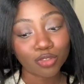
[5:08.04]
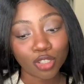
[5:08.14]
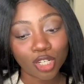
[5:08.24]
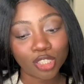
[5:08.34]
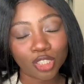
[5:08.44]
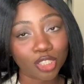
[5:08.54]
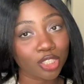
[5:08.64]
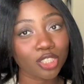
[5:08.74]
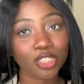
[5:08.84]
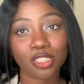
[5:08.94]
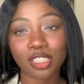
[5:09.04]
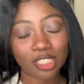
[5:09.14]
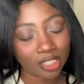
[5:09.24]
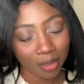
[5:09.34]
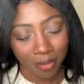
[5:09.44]
trying to
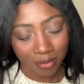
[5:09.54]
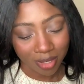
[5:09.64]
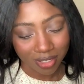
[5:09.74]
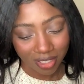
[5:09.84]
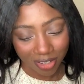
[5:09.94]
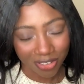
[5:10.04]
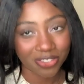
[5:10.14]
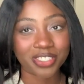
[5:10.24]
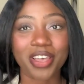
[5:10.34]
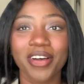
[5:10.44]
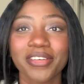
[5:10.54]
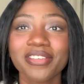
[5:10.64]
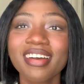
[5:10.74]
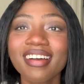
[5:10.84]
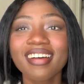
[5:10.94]
just stay by myself. So